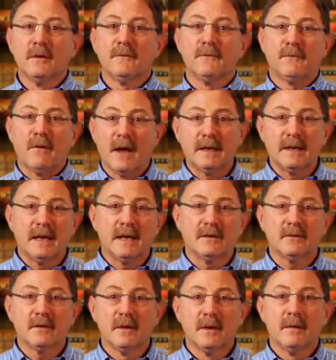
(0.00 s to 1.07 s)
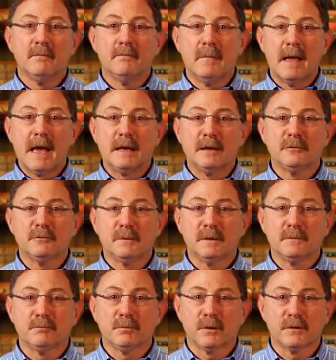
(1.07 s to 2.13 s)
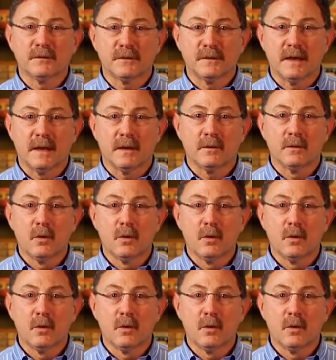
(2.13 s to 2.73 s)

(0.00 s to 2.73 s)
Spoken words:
finance, management, and personnel.